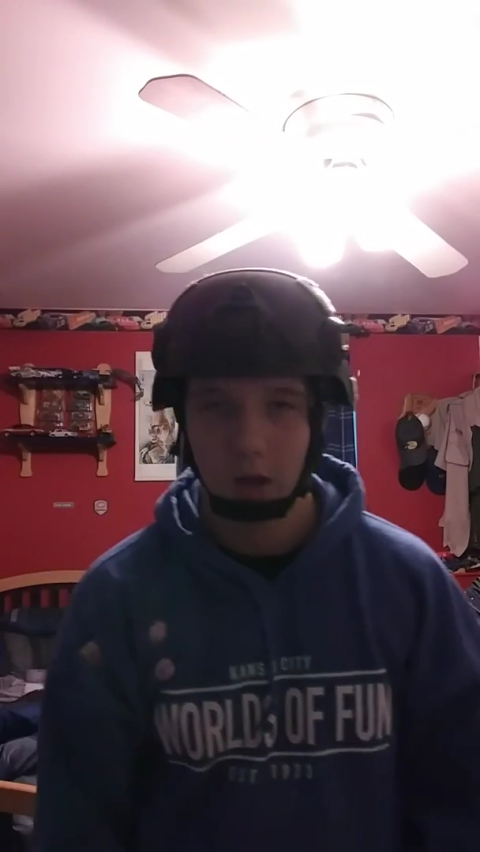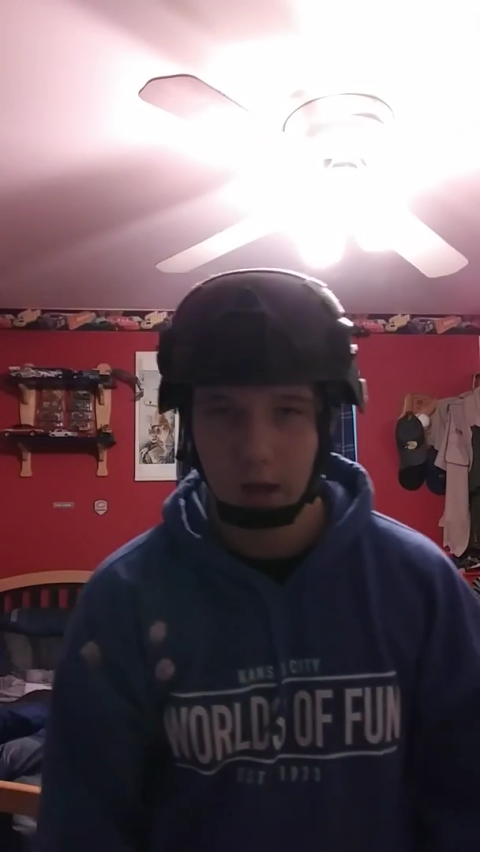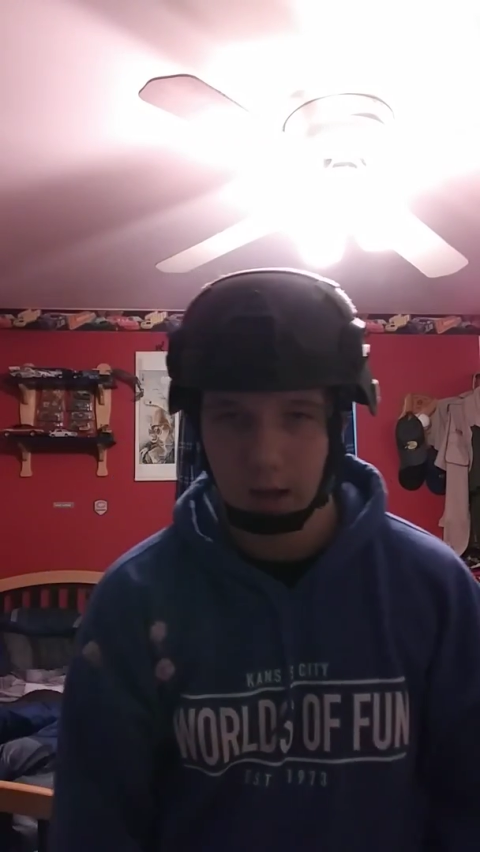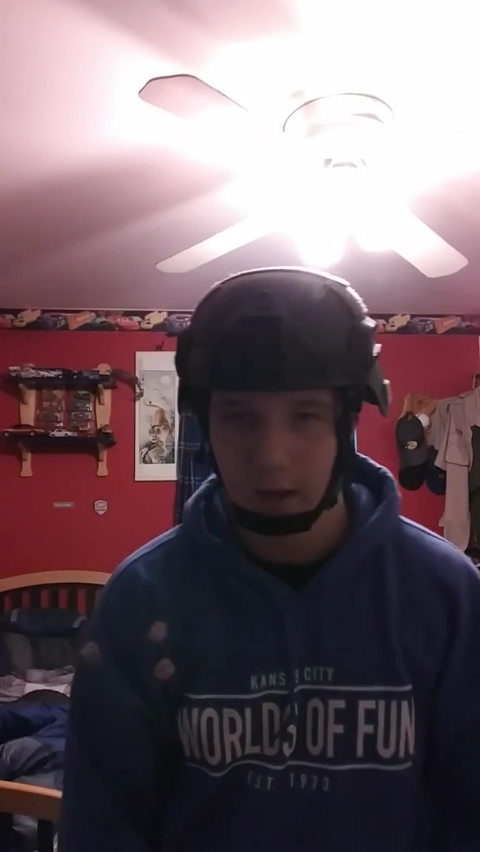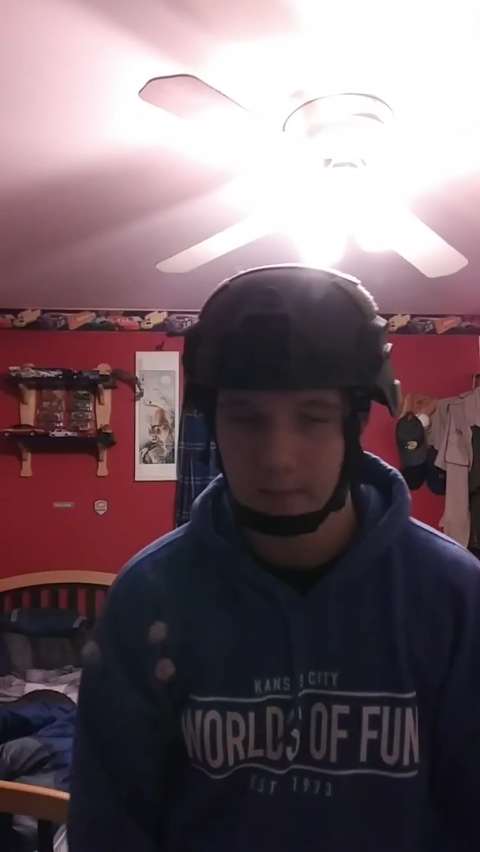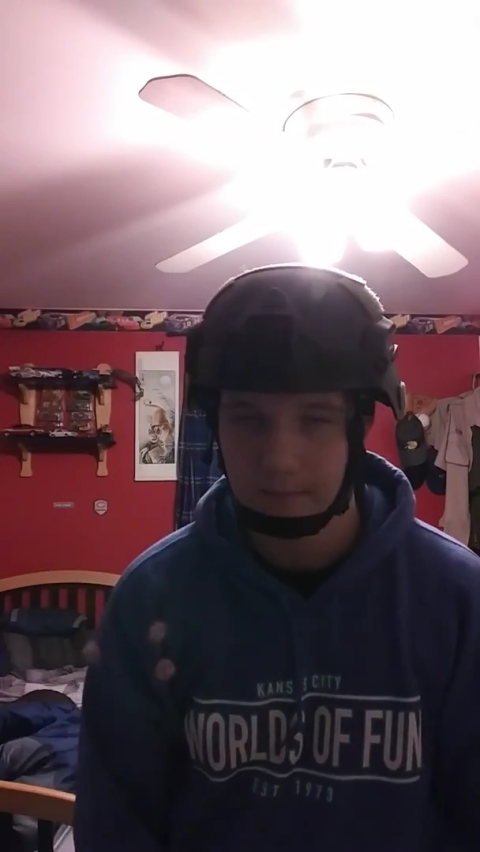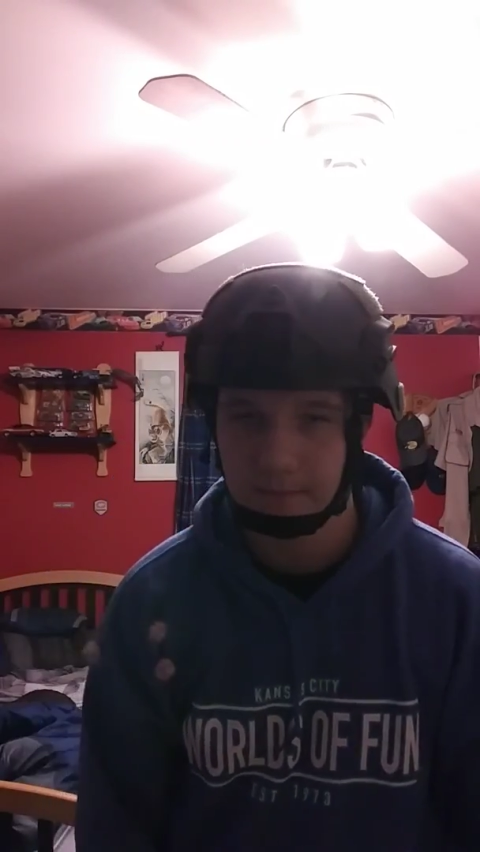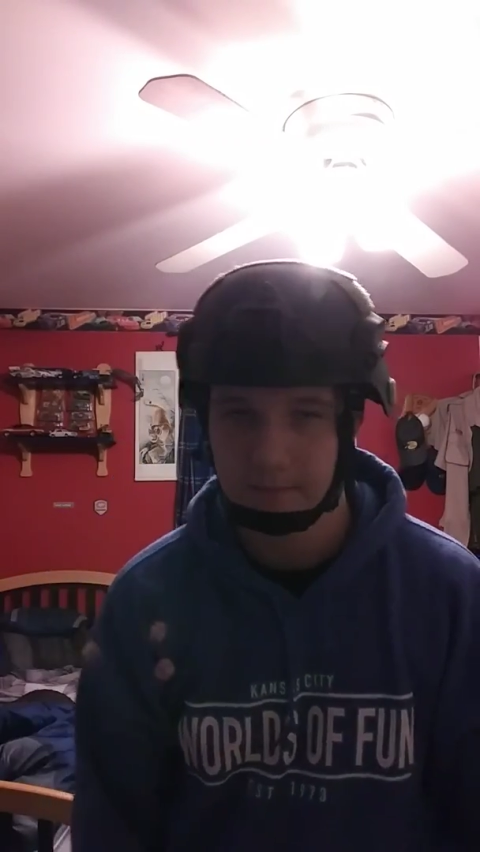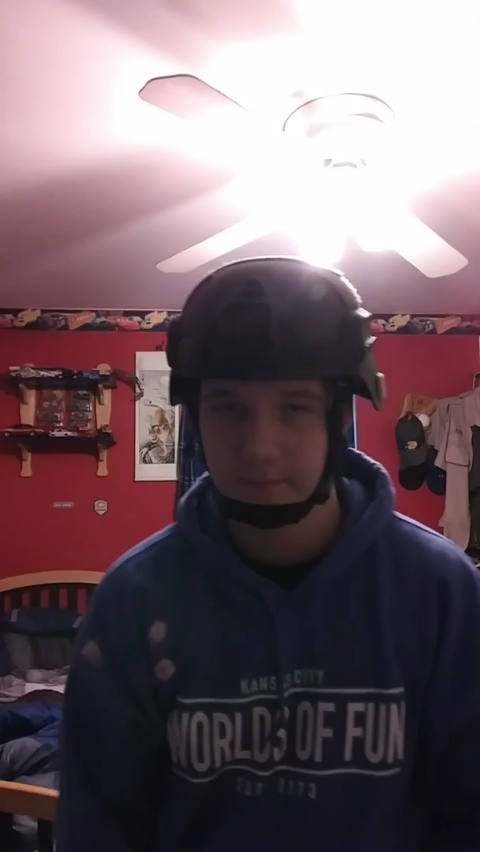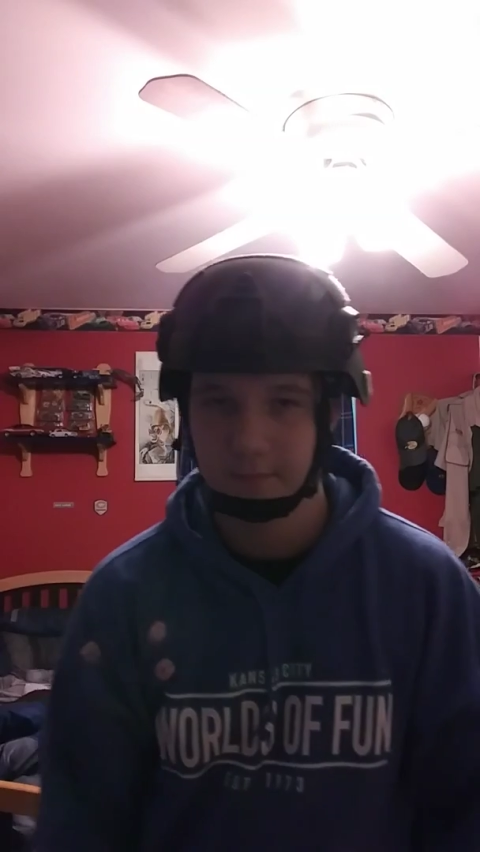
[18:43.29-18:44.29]

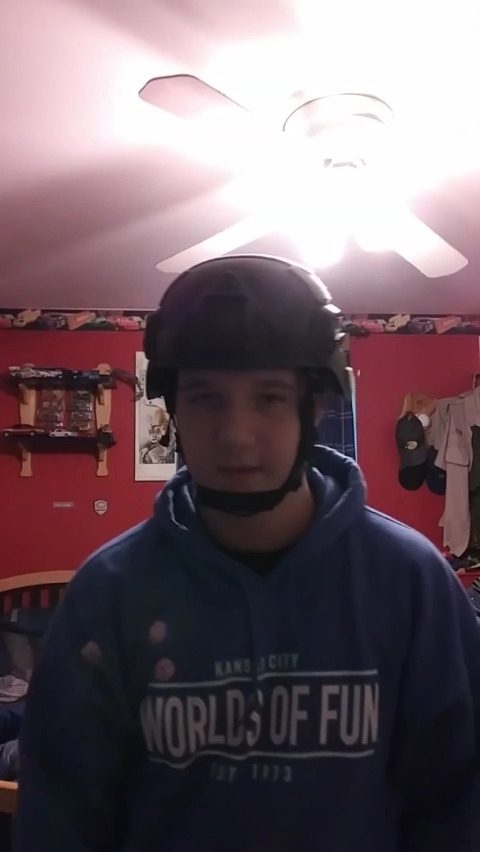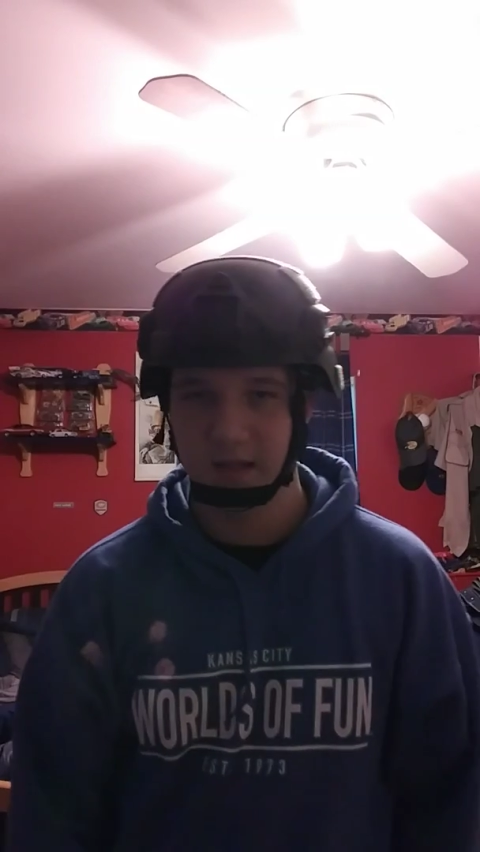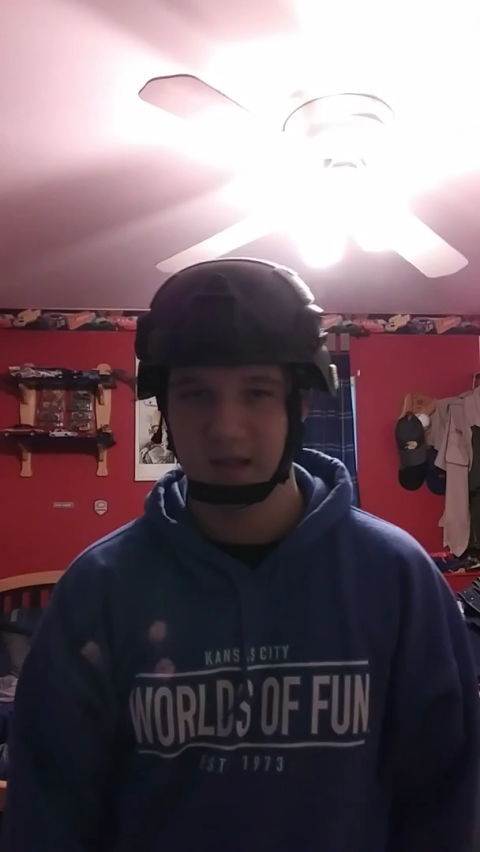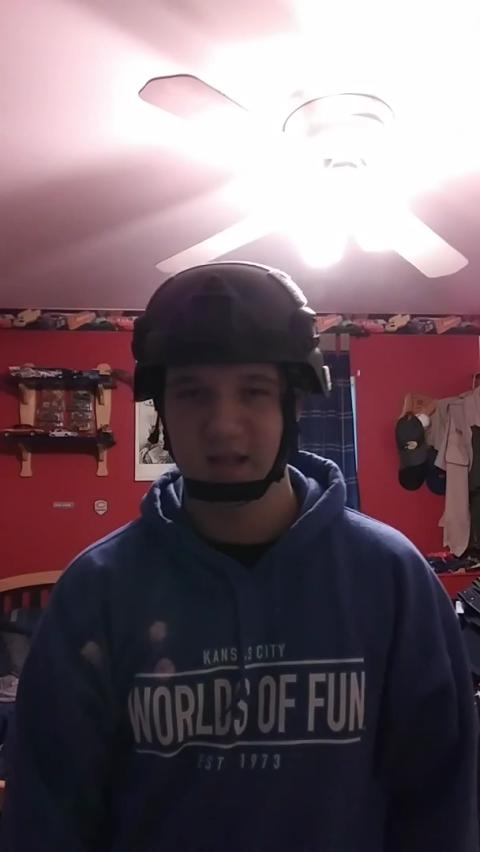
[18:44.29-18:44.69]
The